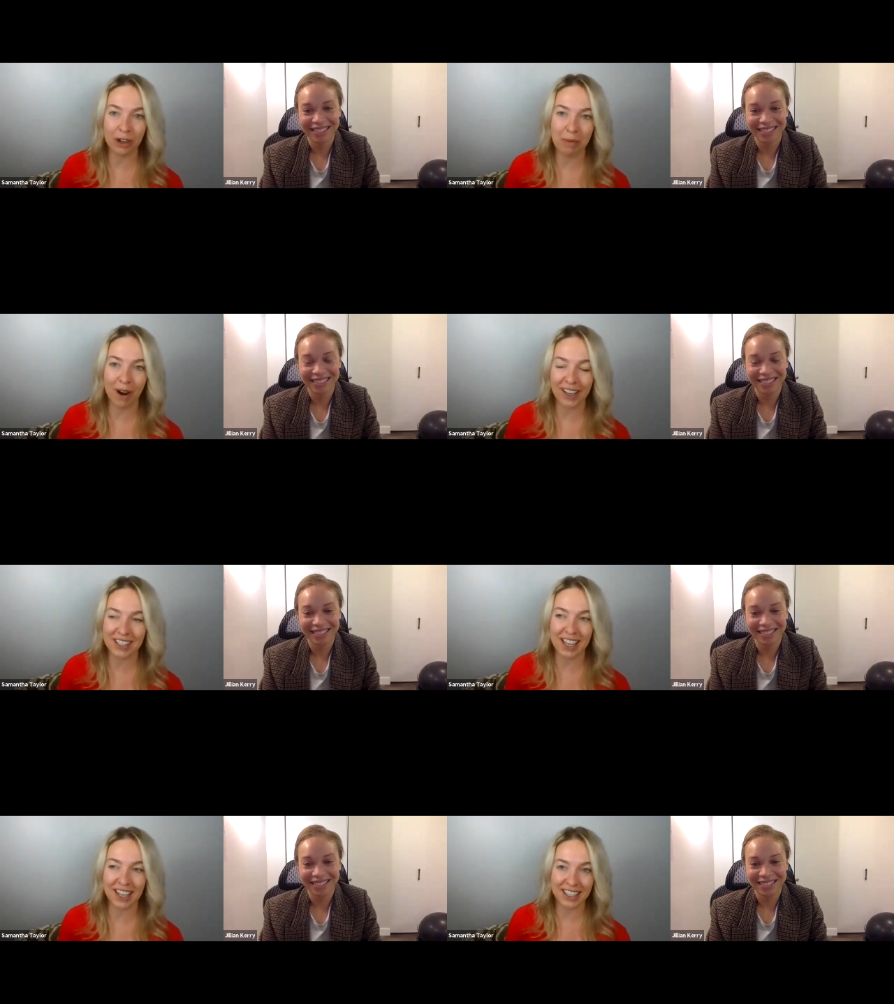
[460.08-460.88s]
Speaker 1: three part
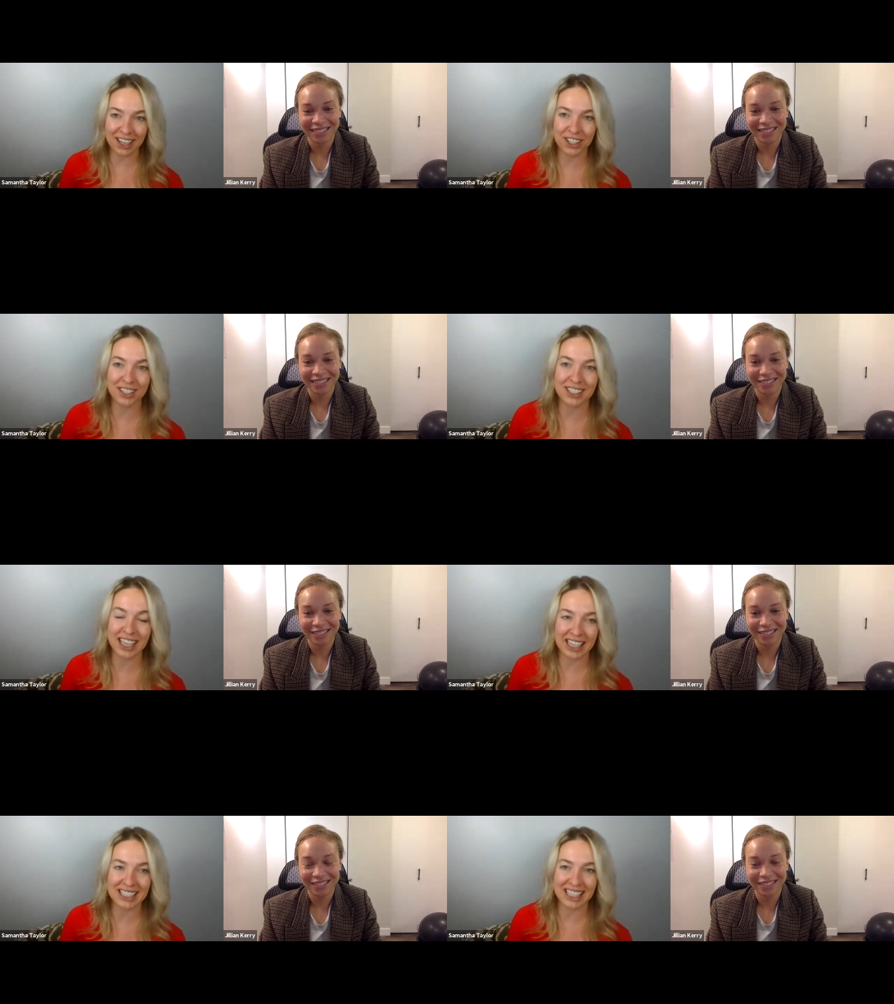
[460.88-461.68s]
consolidations
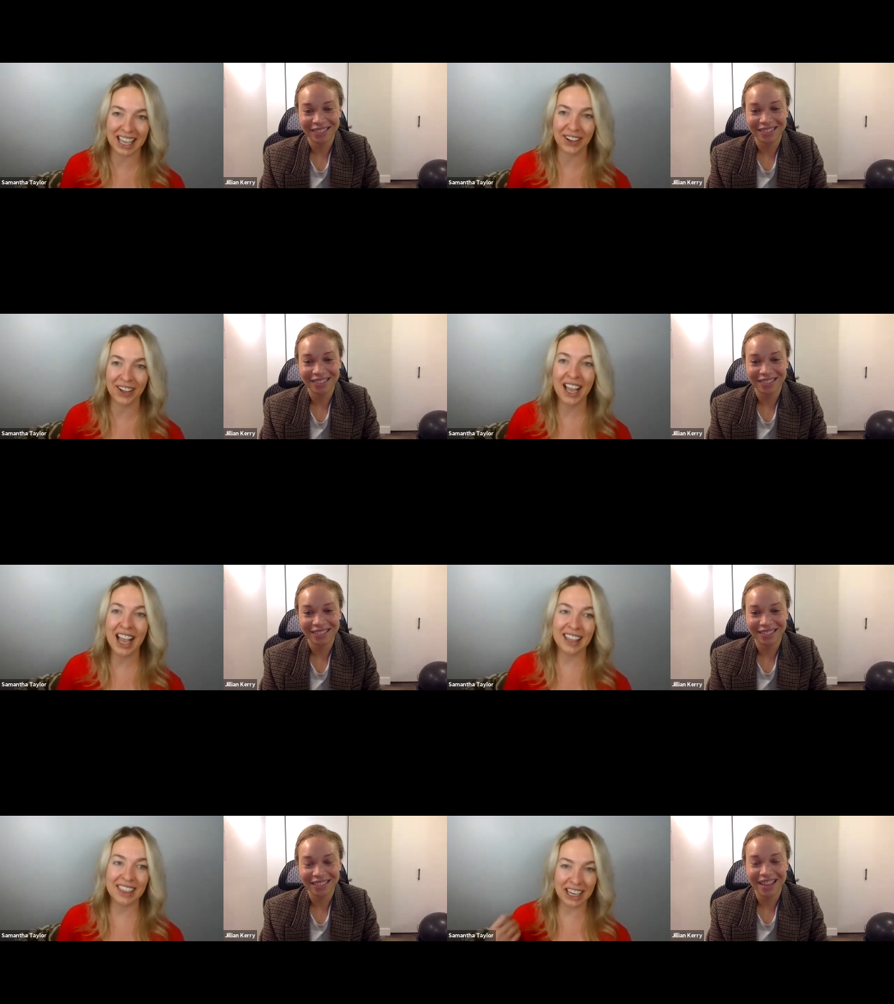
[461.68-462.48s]
case together
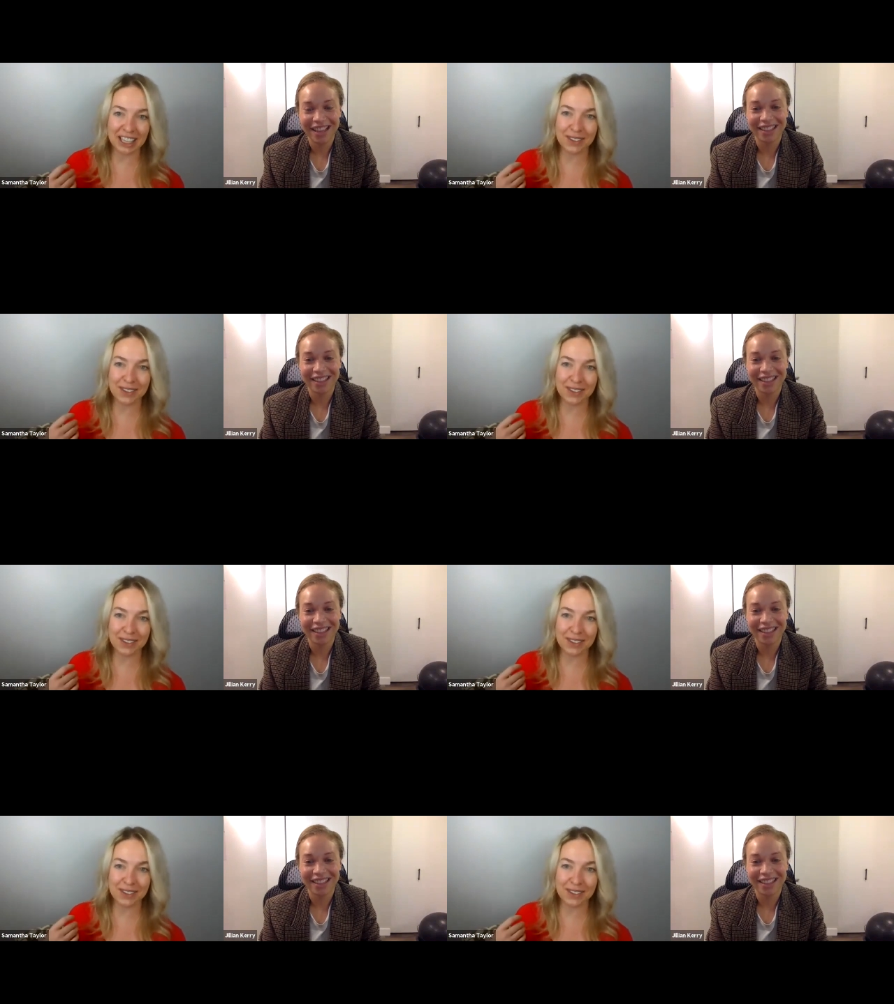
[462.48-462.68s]
that yeah.